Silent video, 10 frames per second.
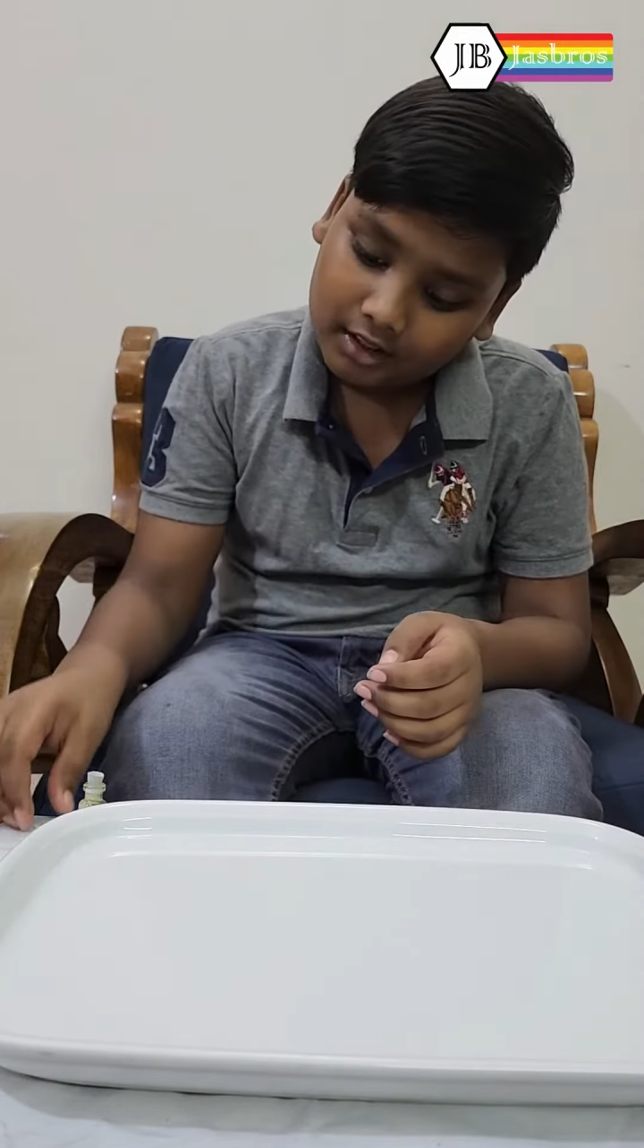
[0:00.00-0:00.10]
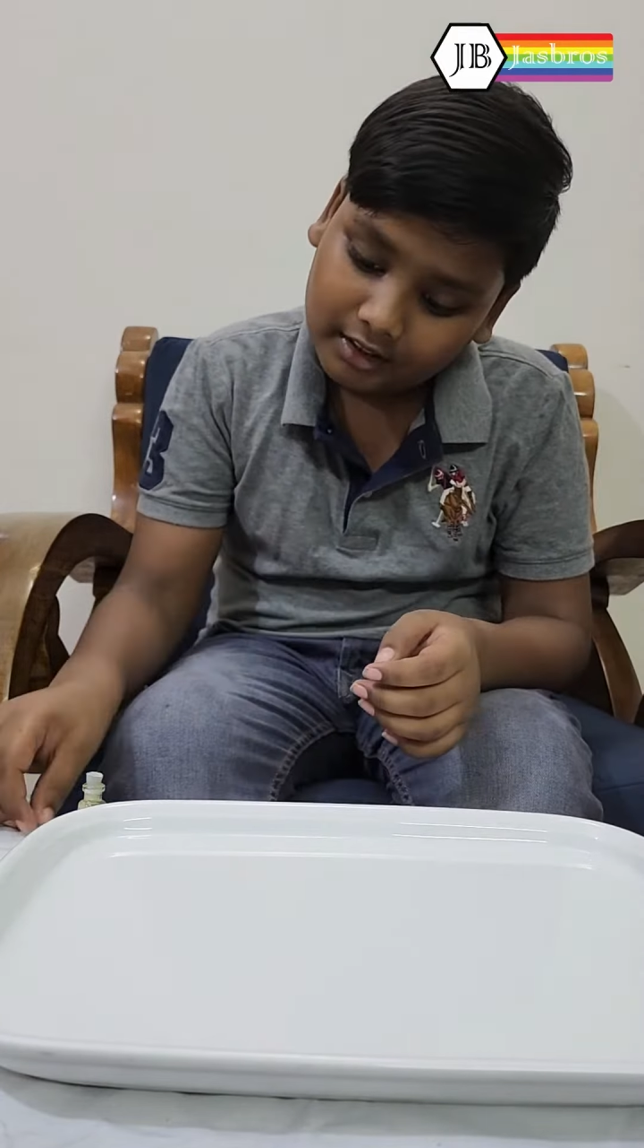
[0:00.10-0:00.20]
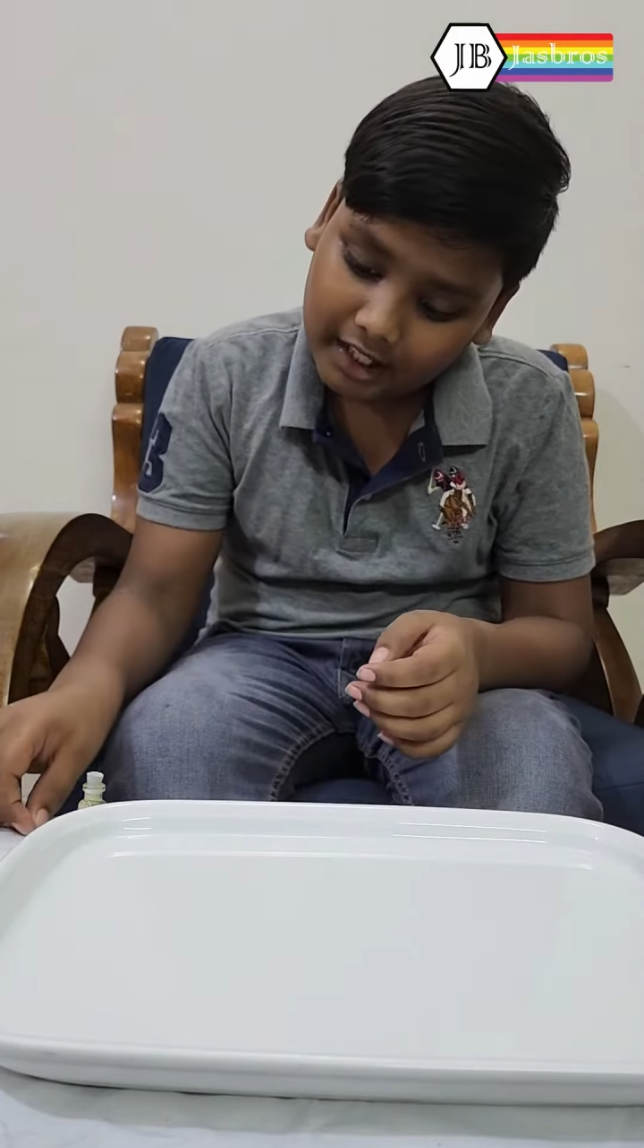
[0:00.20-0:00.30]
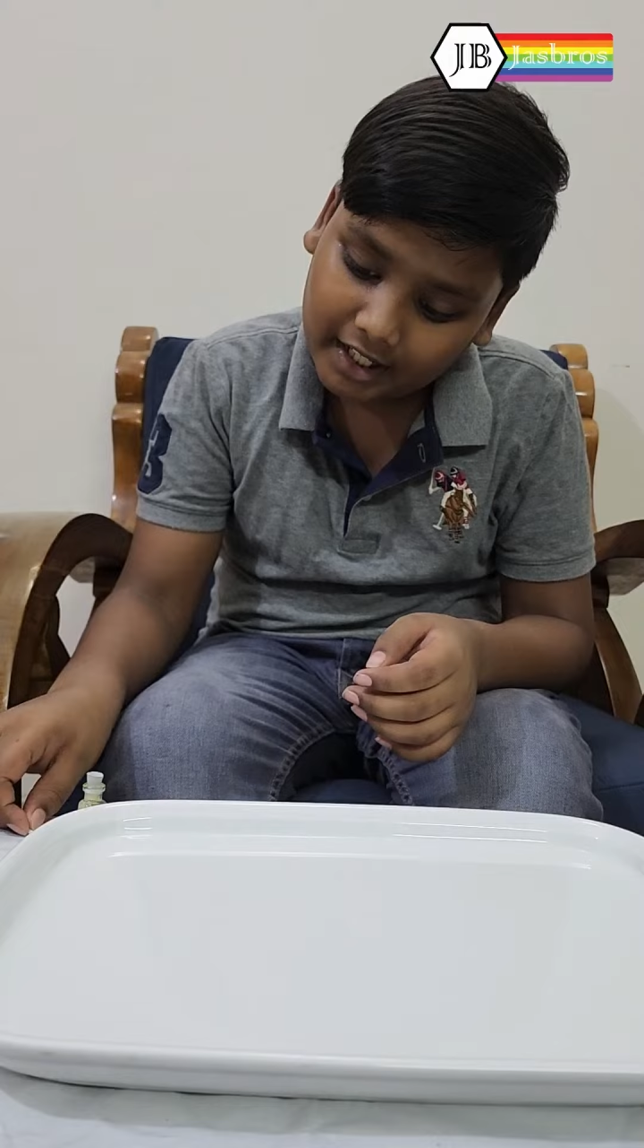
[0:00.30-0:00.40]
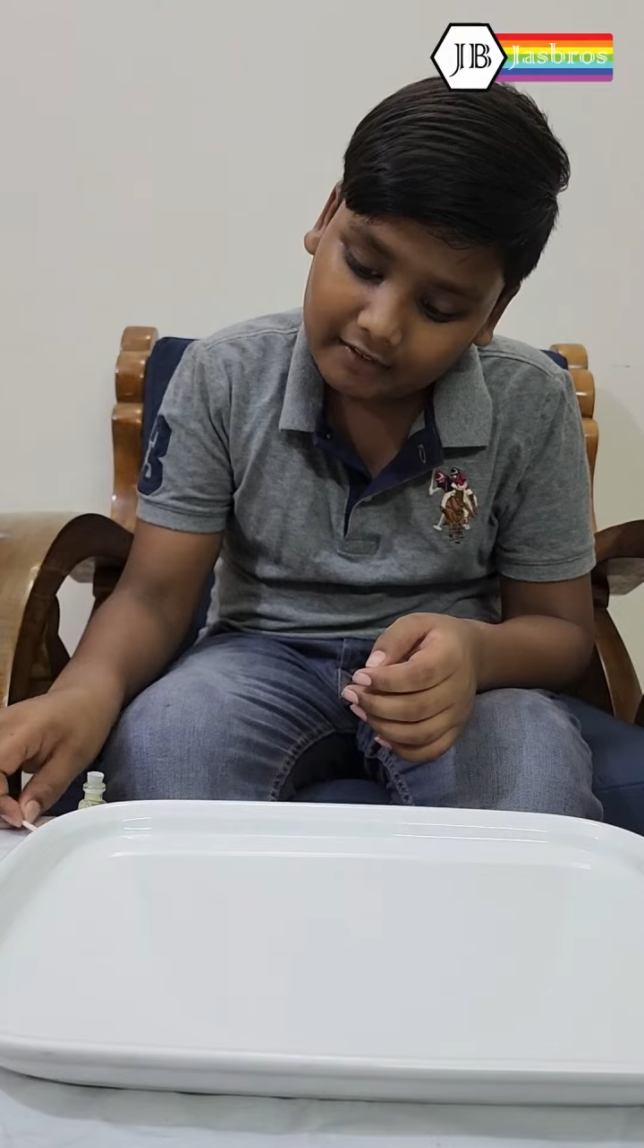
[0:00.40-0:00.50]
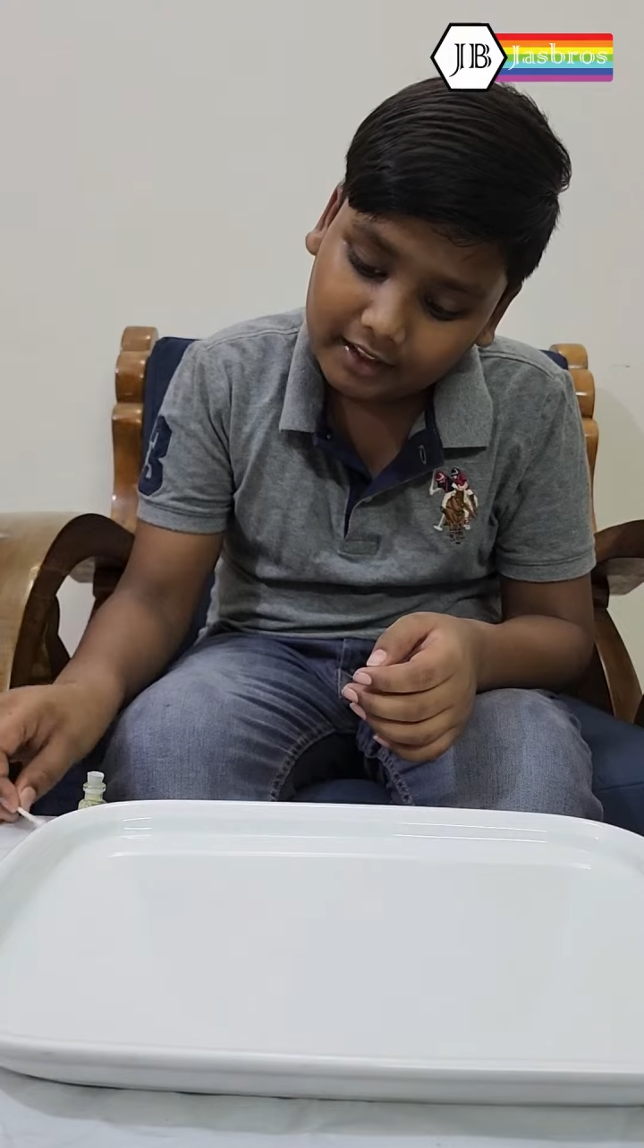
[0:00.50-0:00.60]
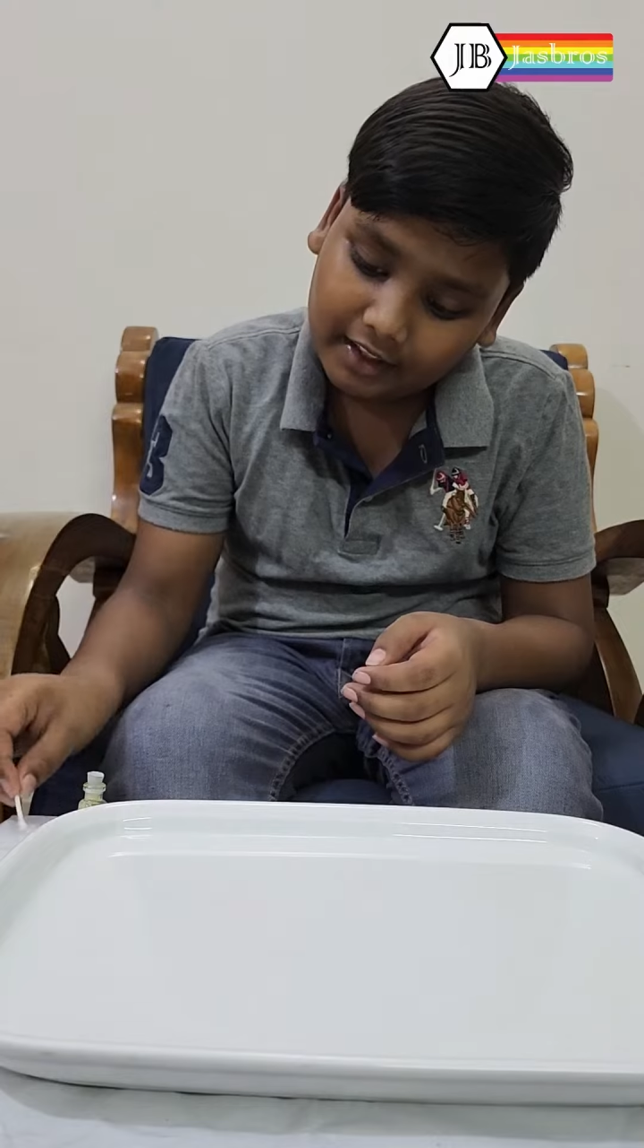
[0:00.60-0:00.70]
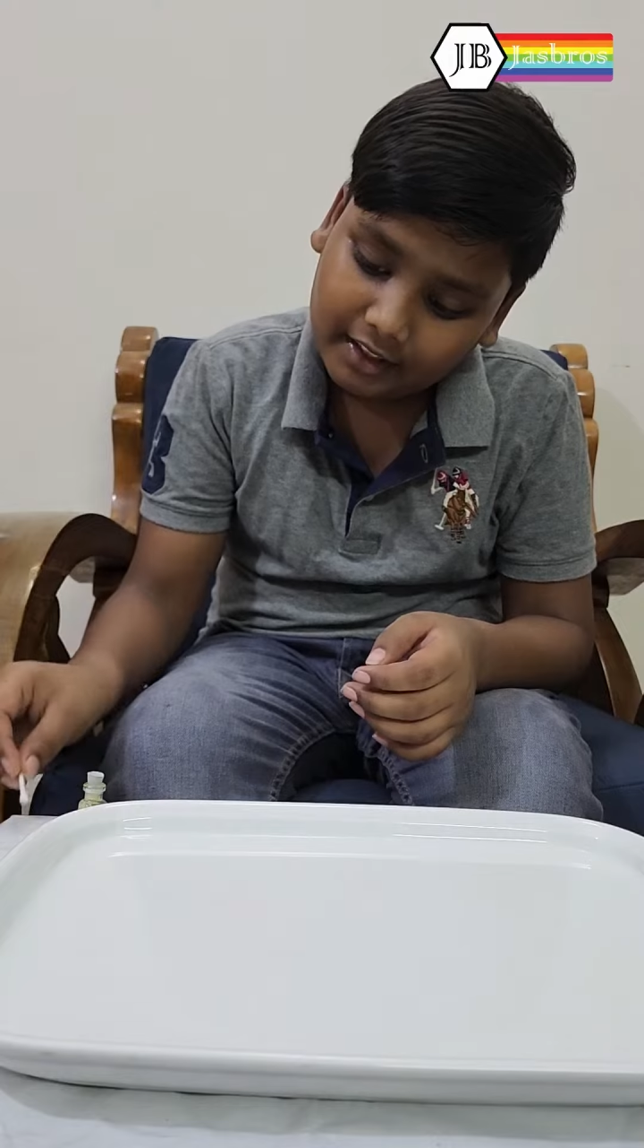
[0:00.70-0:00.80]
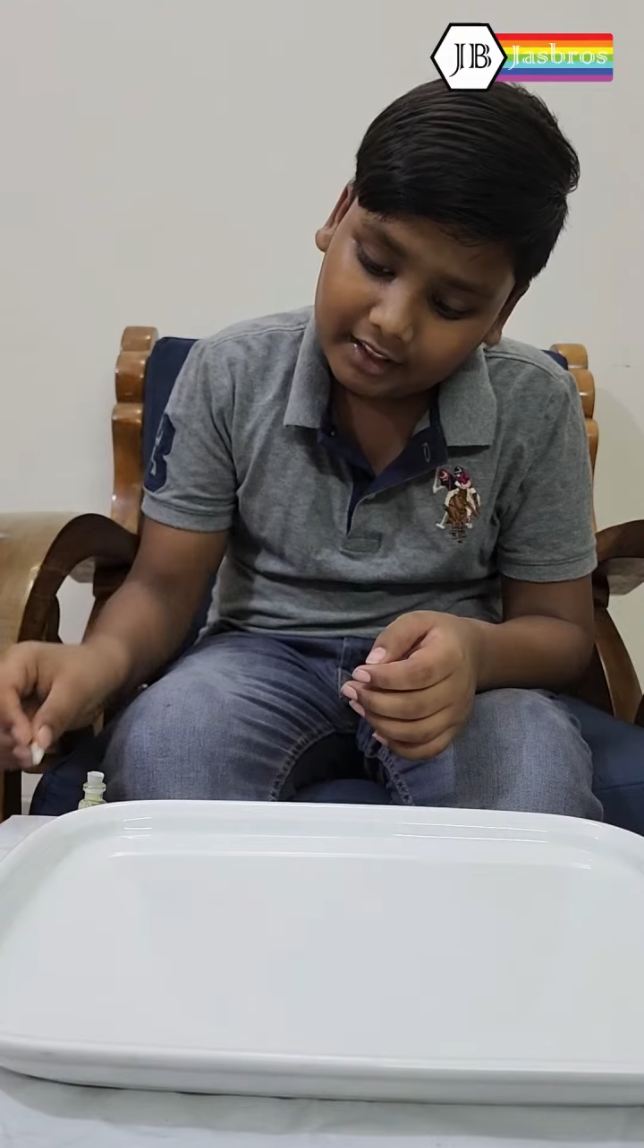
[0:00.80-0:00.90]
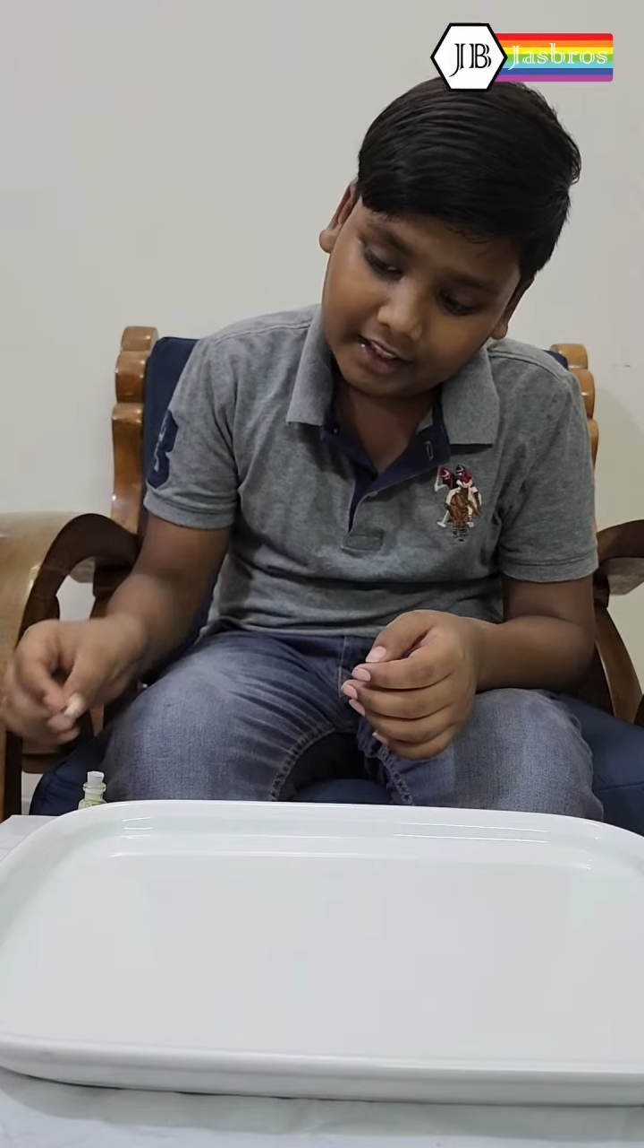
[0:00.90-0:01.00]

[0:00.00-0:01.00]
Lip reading: Then